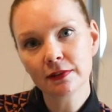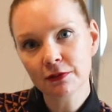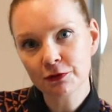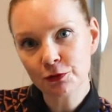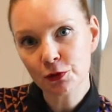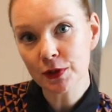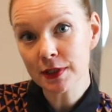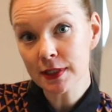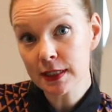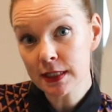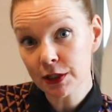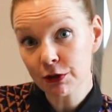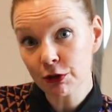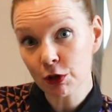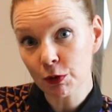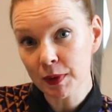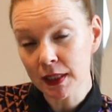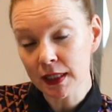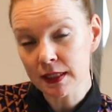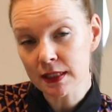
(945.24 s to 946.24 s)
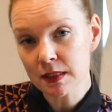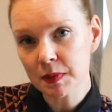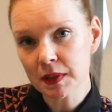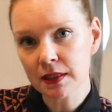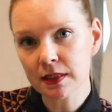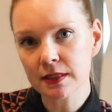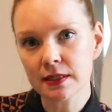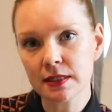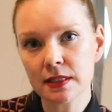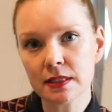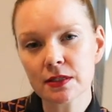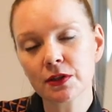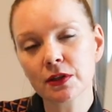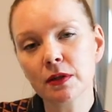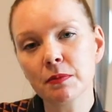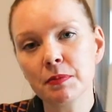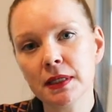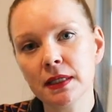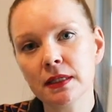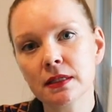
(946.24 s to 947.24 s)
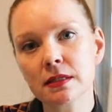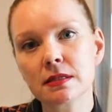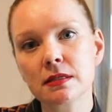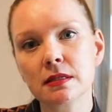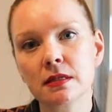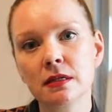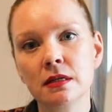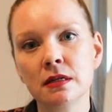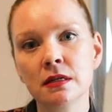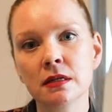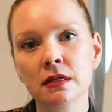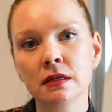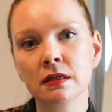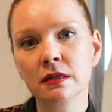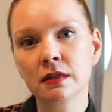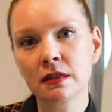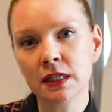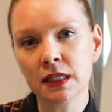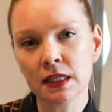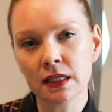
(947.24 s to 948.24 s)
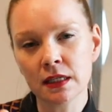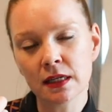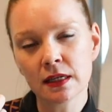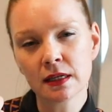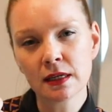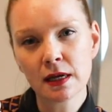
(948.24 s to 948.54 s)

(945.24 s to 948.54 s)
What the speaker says: Forastero beans, because these are the beans that are the